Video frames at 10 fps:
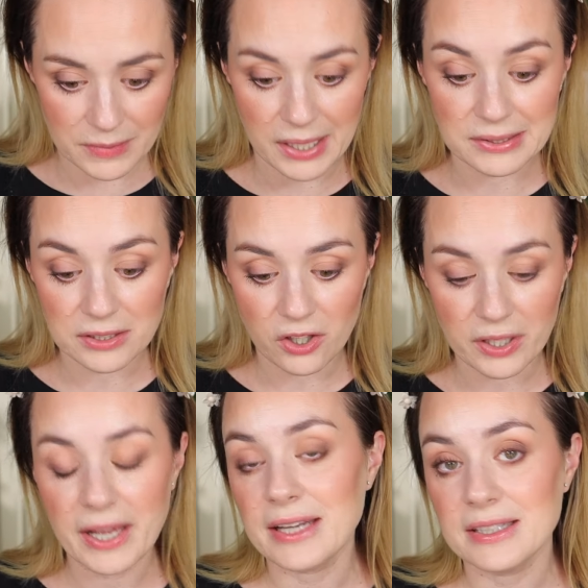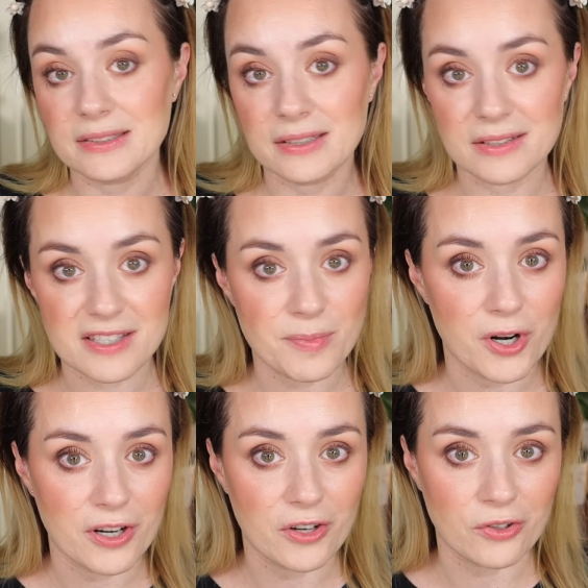I did not edit this
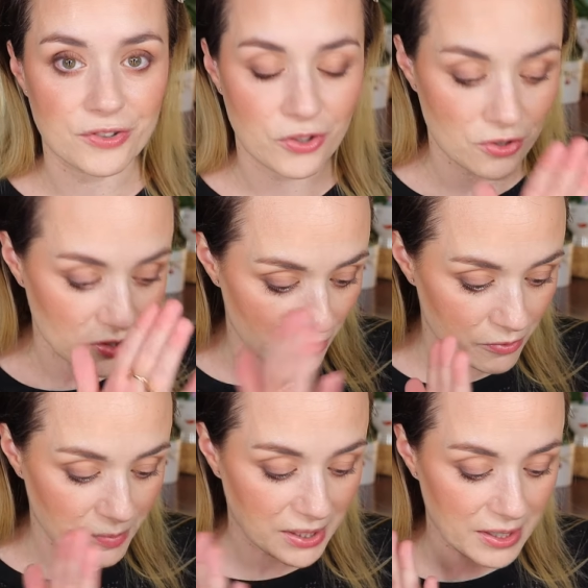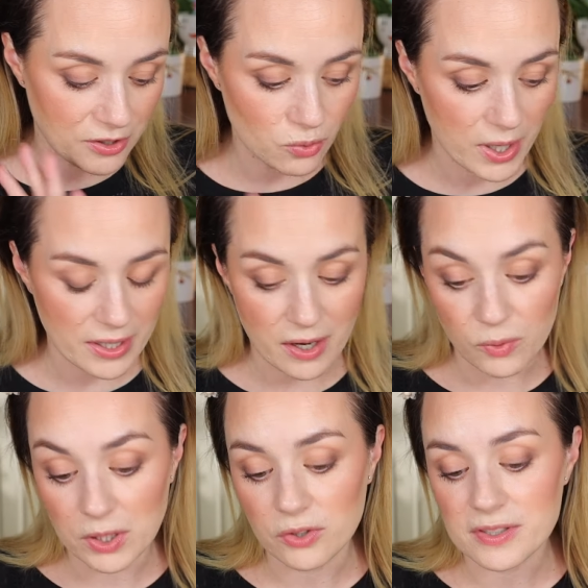part at all. So you saw from beginning to end
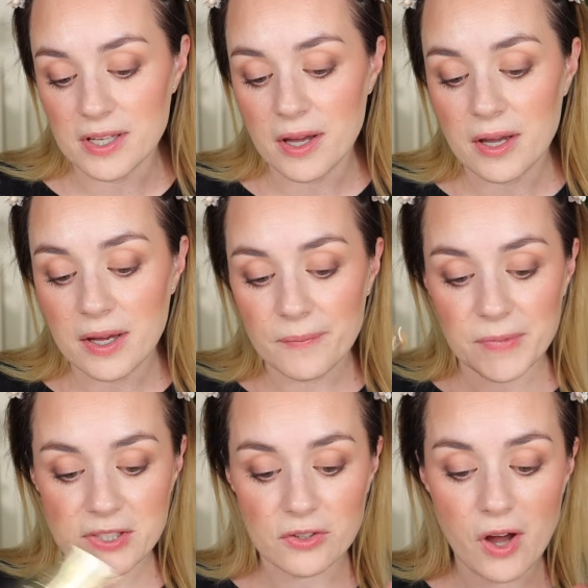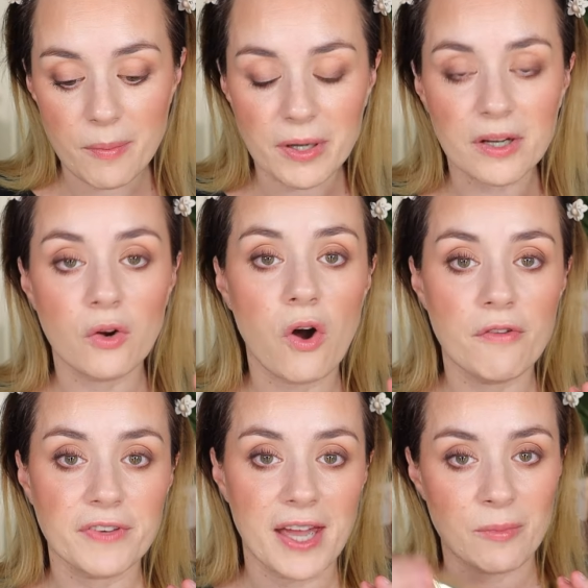how it looks. So now I'm gonna go
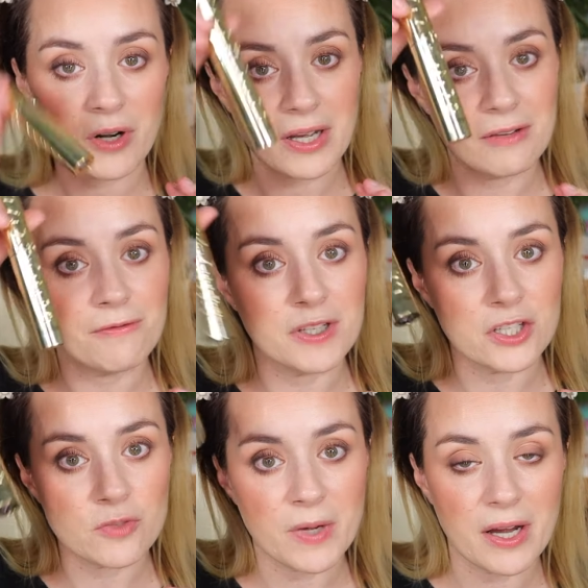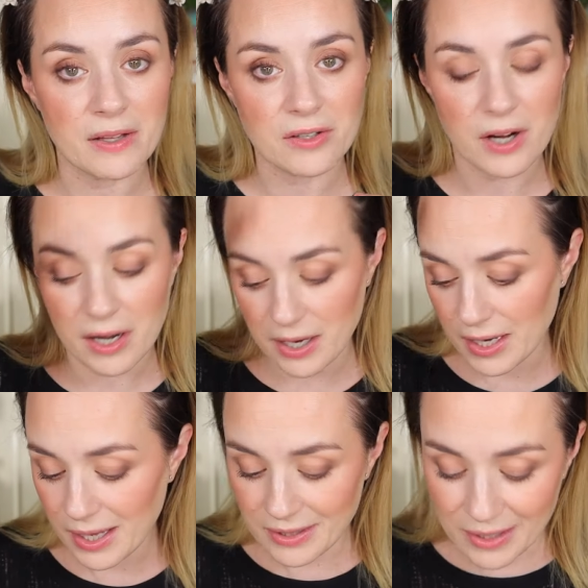off camera and finish my other eye
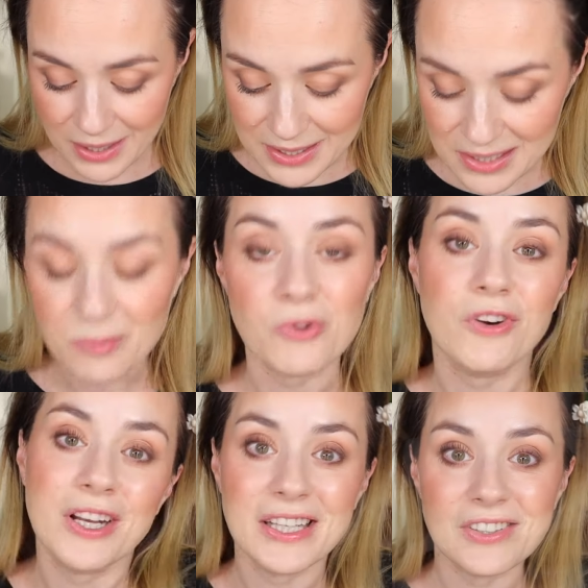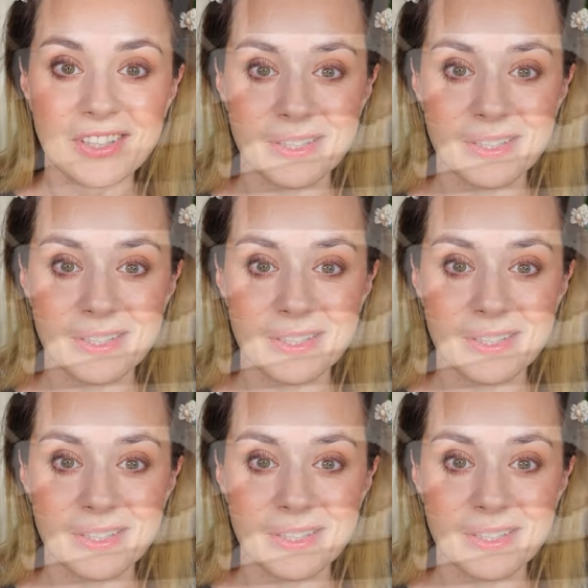and then let's move on to